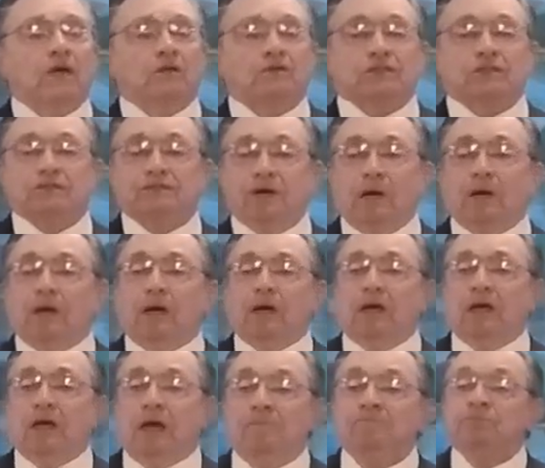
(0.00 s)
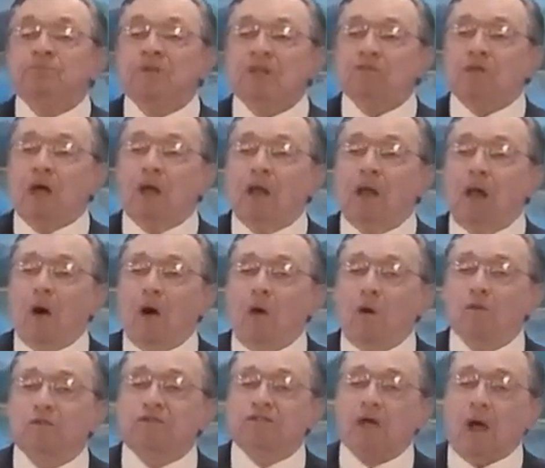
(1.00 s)
this day, the
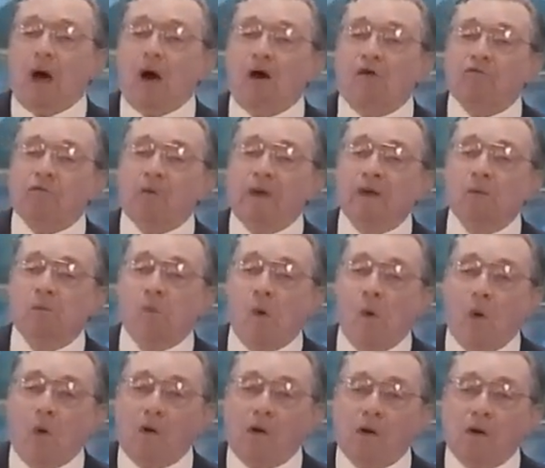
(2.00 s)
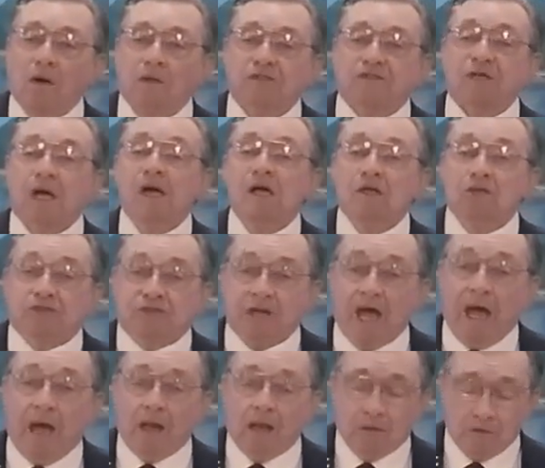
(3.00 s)
loss of rewards
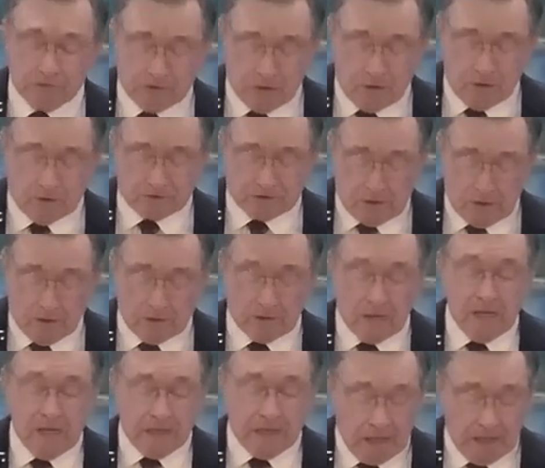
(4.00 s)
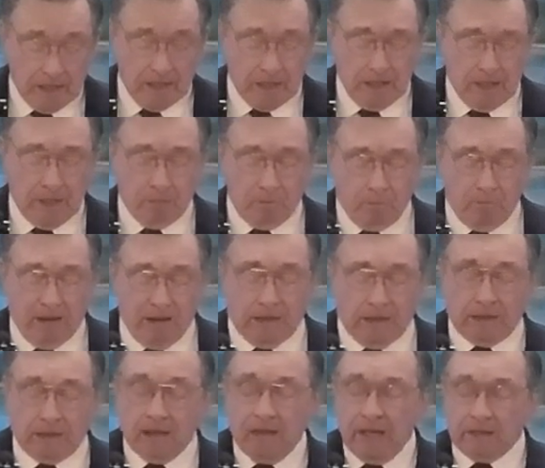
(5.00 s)
challenges us.
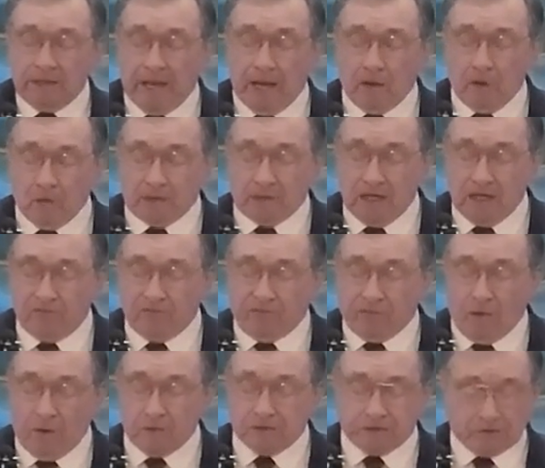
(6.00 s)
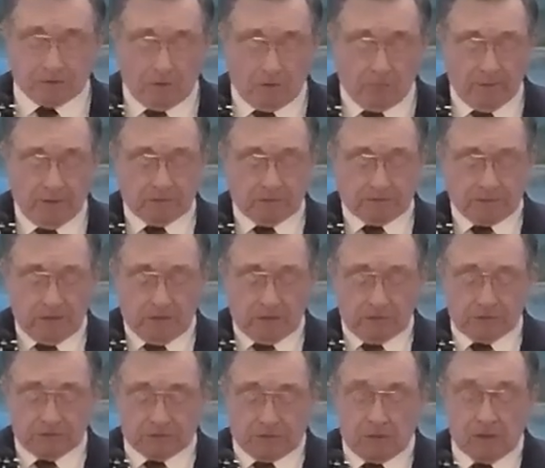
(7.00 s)
Amen. Now look at 1
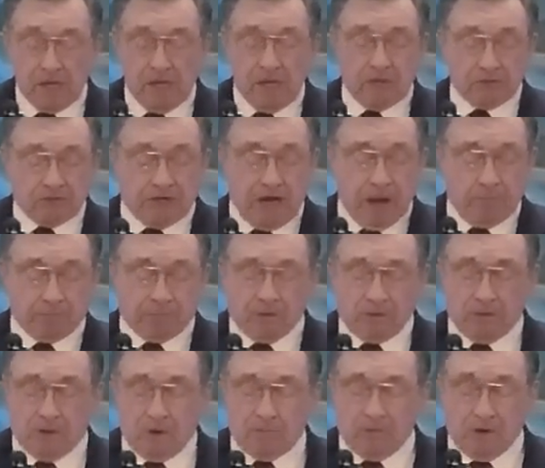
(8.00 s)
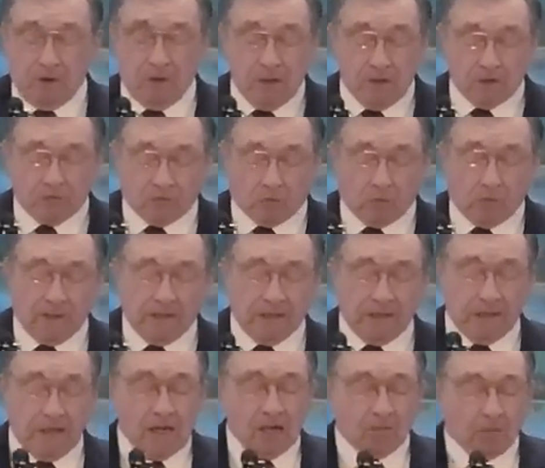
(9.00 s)
Corinthians chapter number
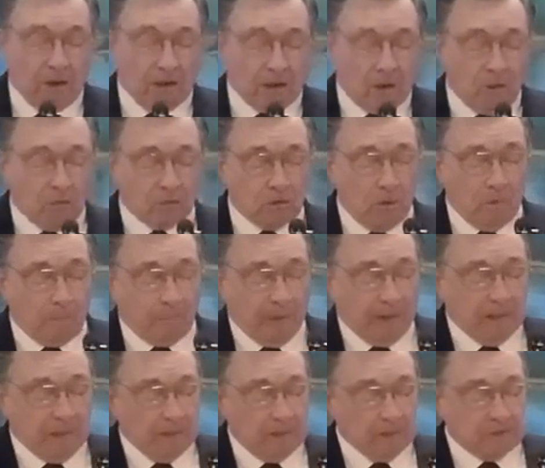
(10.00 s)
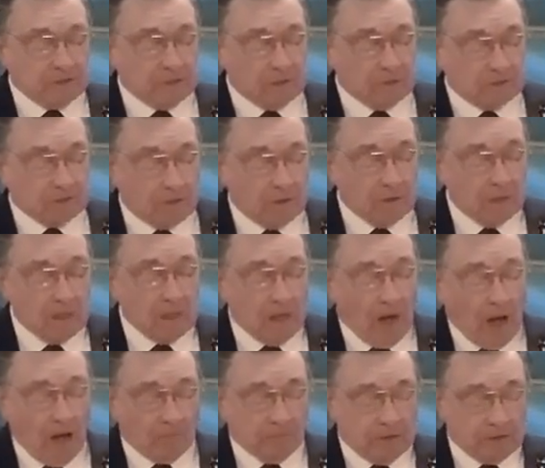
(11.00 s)
3, right on the pages
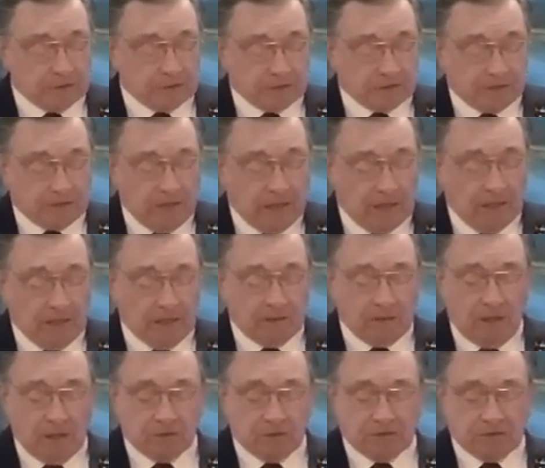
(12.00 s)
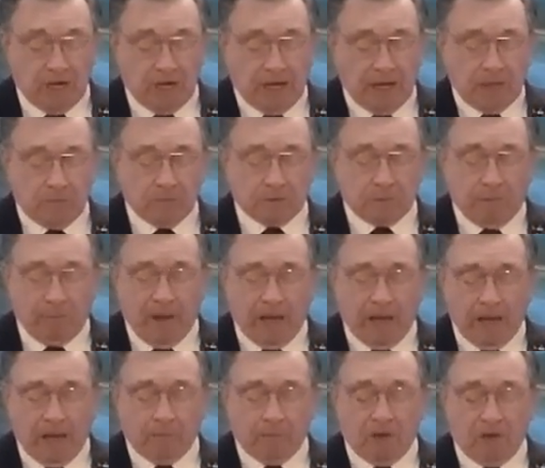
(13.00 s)
of this King James
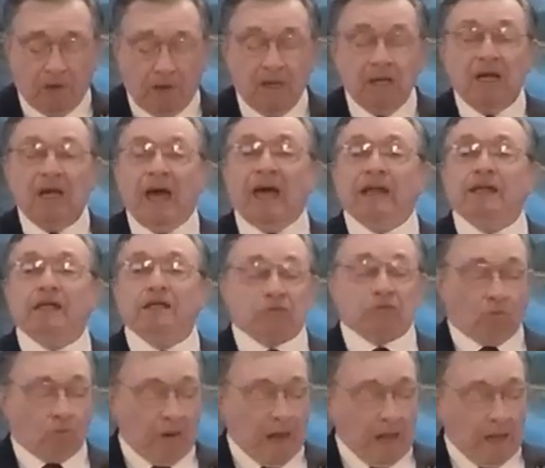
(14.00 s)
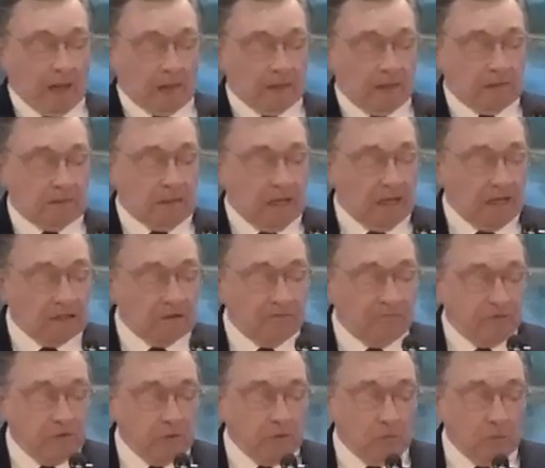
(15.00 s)
Bible. And he's writing in
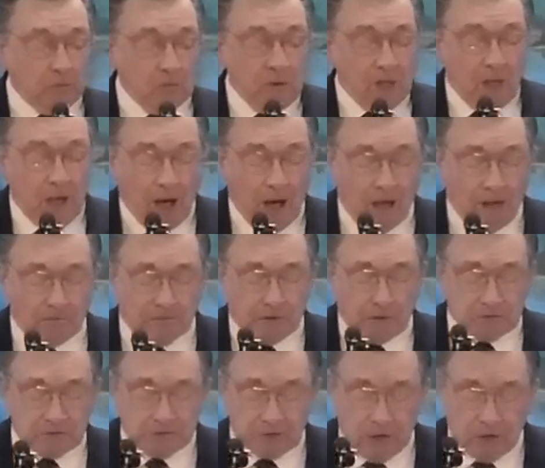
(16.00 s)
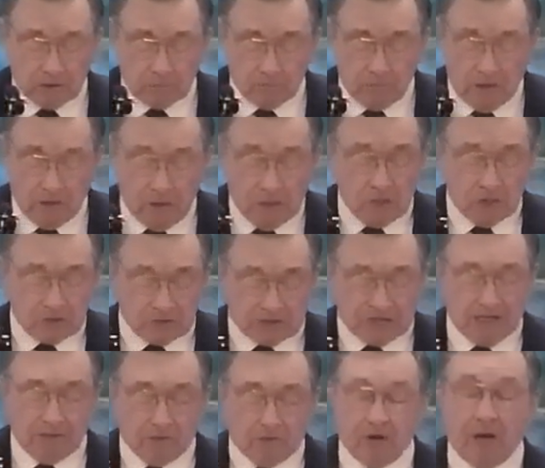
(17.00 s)
view of the judgment
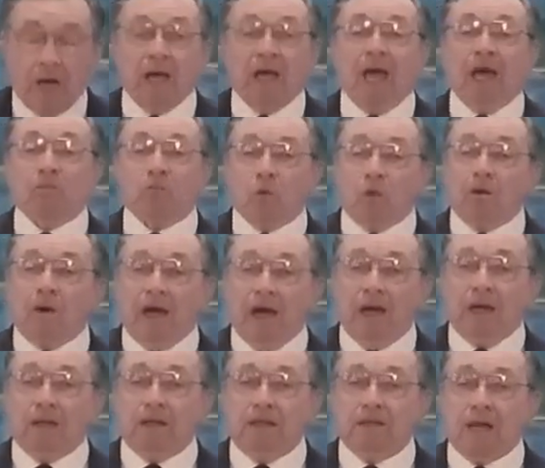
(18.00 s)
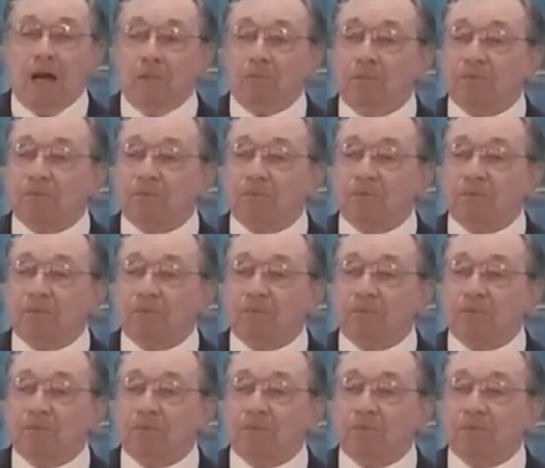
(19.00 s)
seat of God. And we're headed,